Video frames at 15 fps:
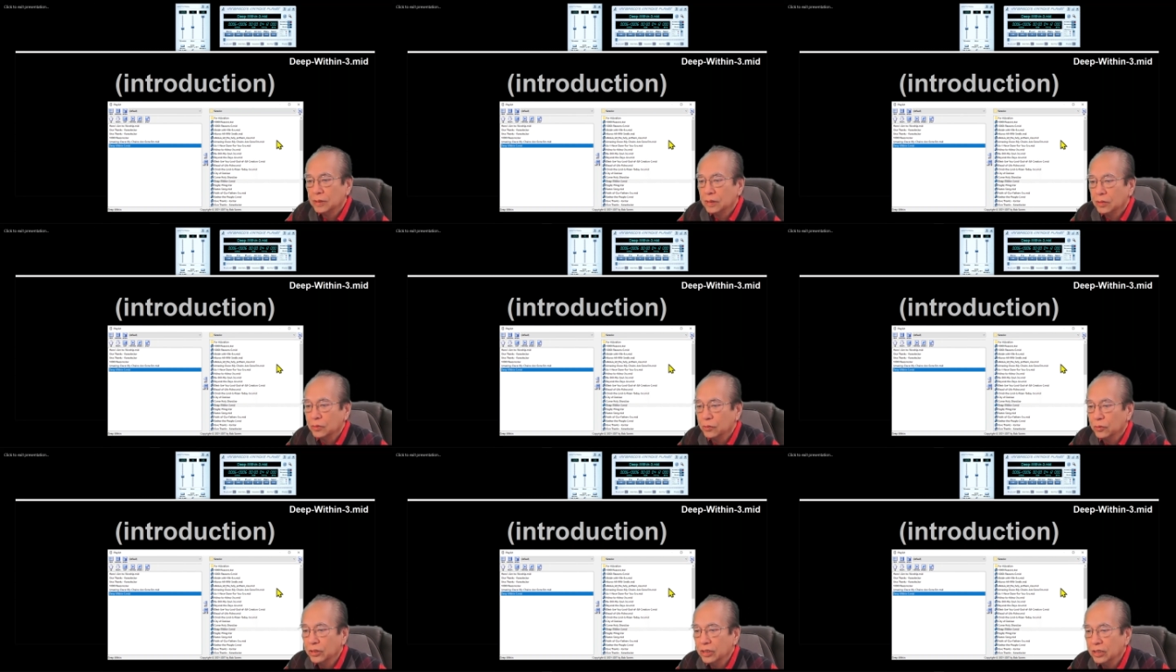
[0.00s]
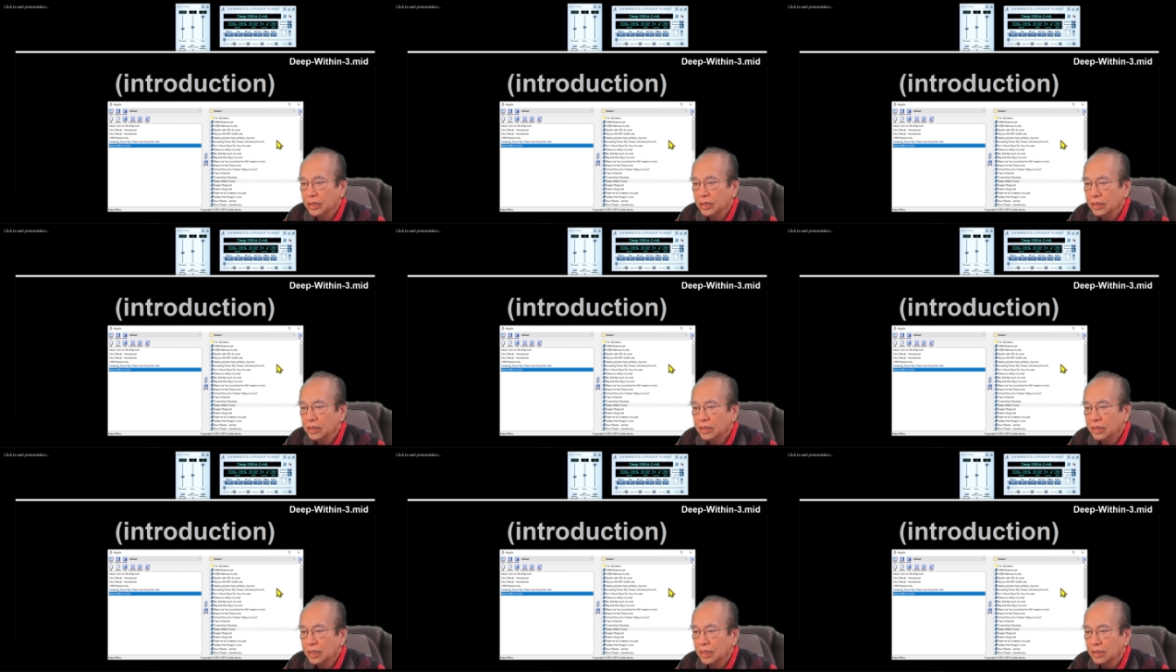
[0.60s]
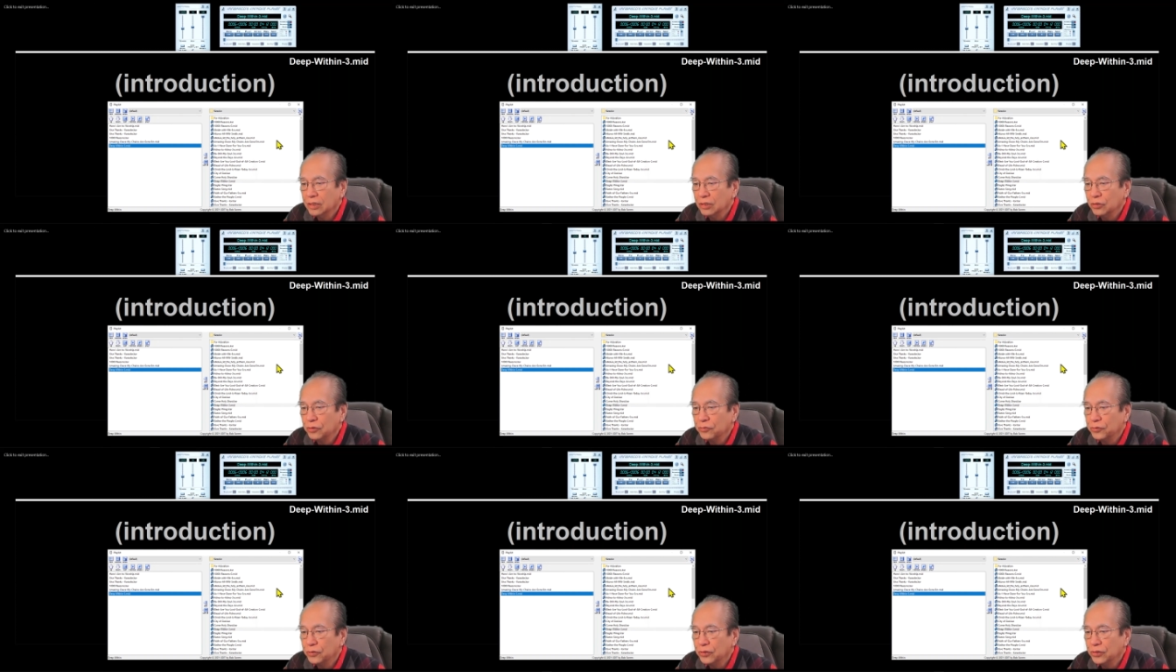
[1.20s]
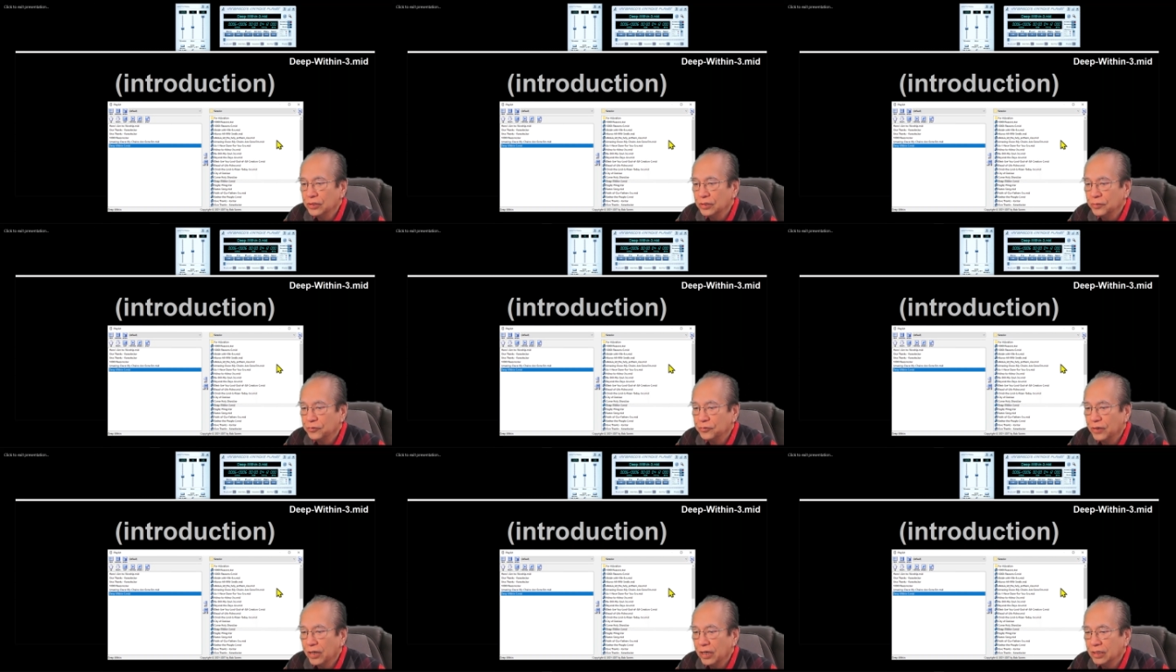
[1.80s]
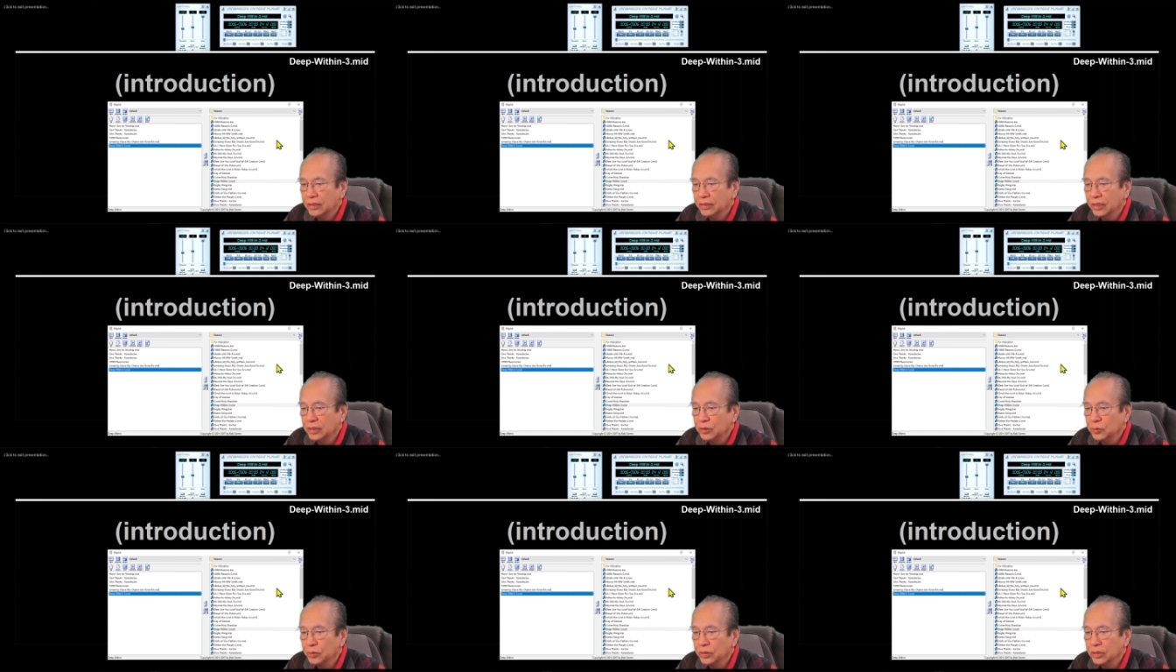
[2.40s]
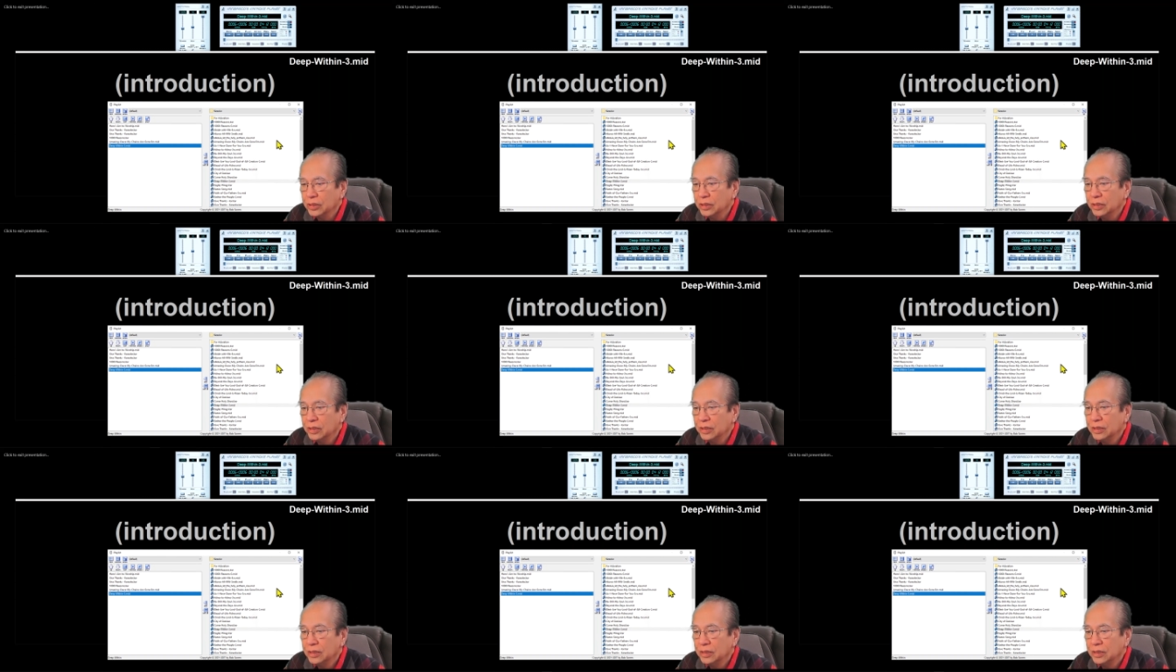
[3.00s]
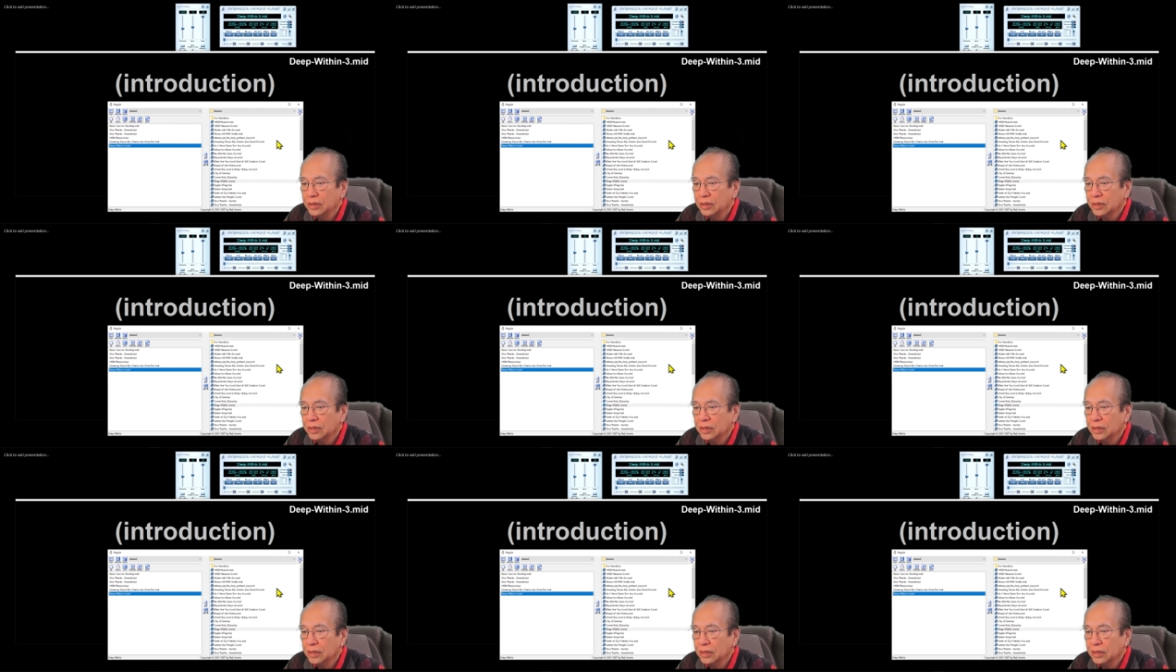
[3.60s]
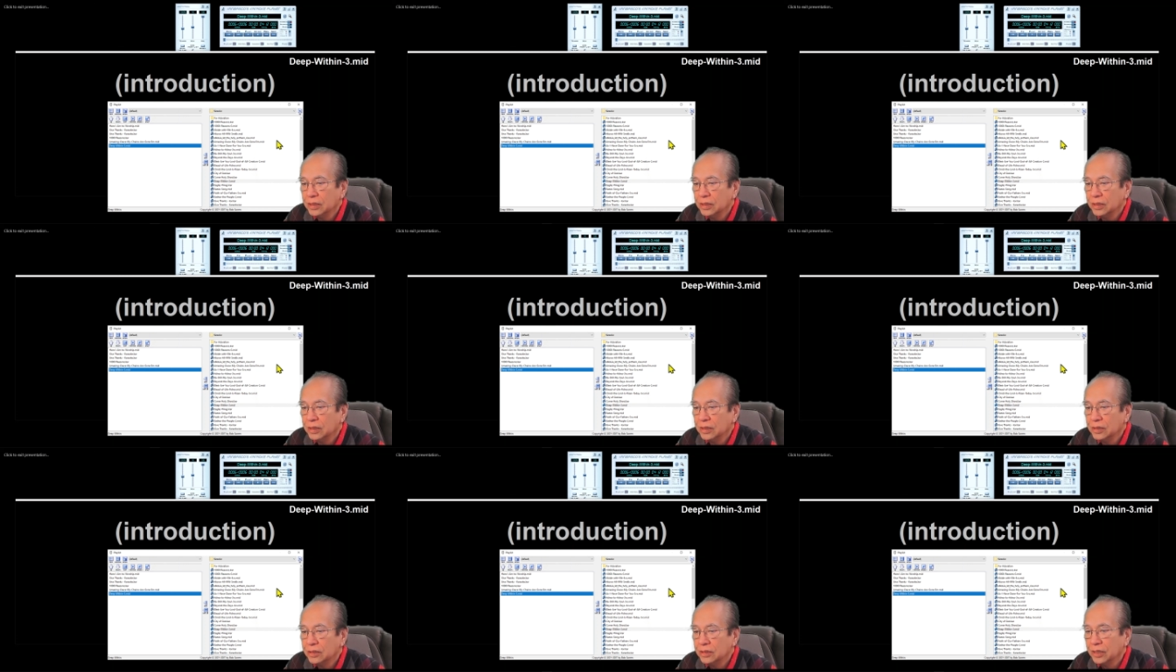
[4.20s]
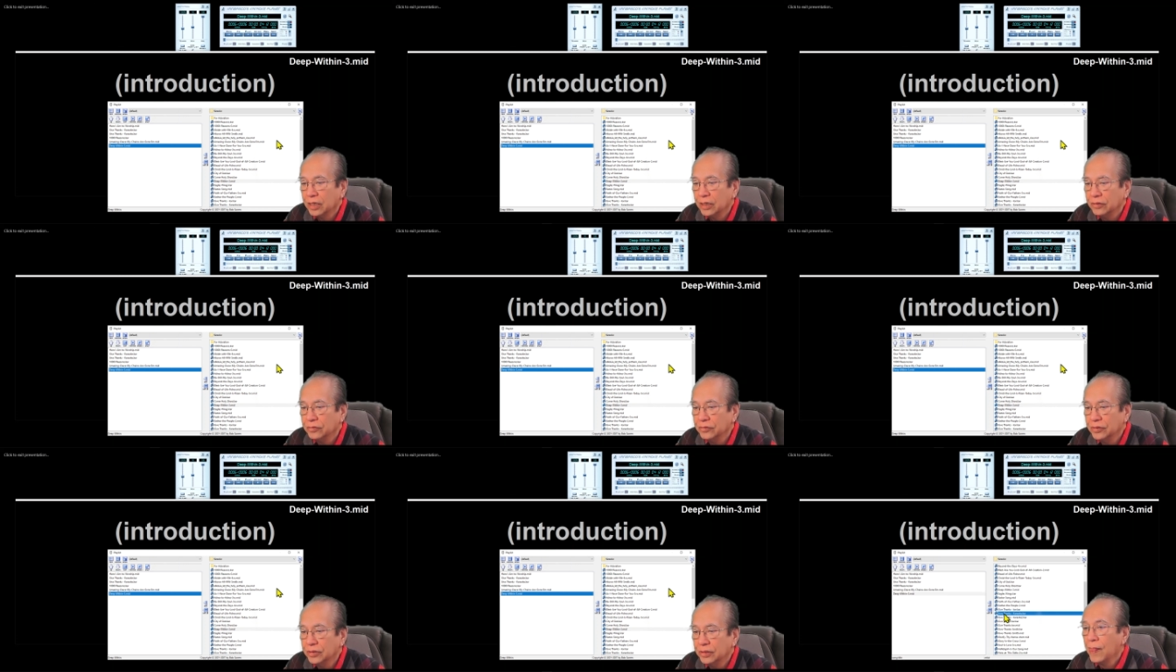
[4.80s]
we can look for the file that we saved.